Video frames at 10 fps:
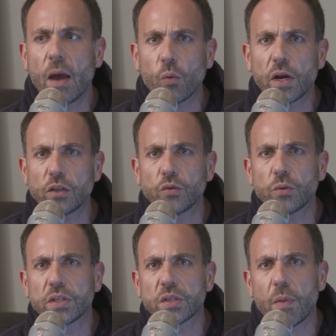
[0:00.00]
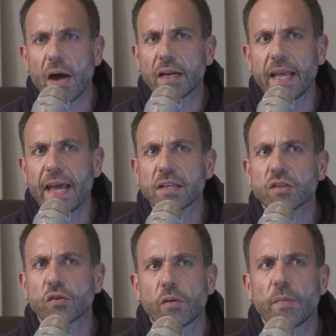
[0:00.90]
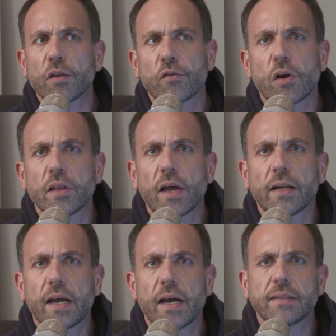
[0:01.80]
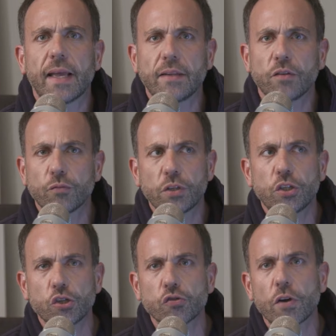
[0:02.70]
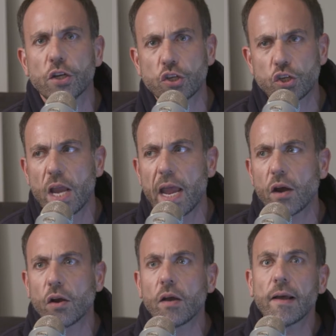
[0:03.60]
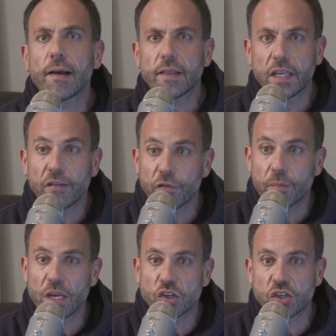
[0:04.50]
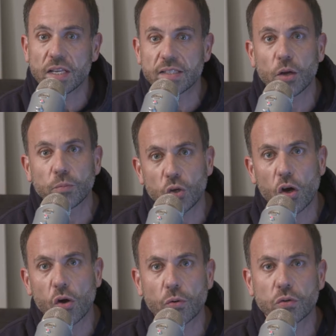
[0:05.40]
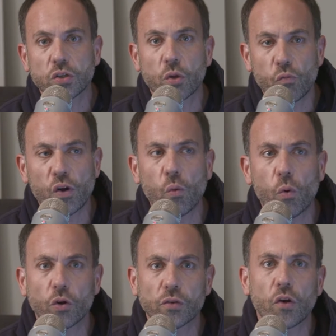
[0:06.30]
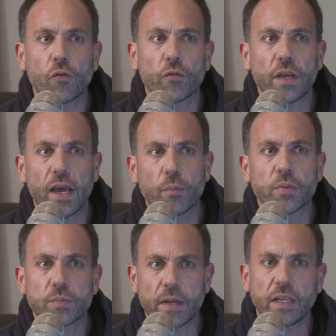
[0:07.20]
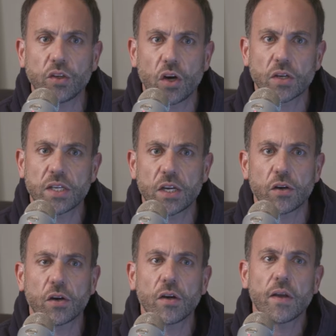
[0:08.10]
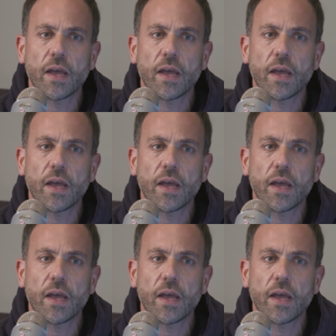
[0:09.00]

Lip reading: And what I do in this podcast and all my other online content is really just try to share the information that's helped dog owners in the real world to hopefully help as many dogs here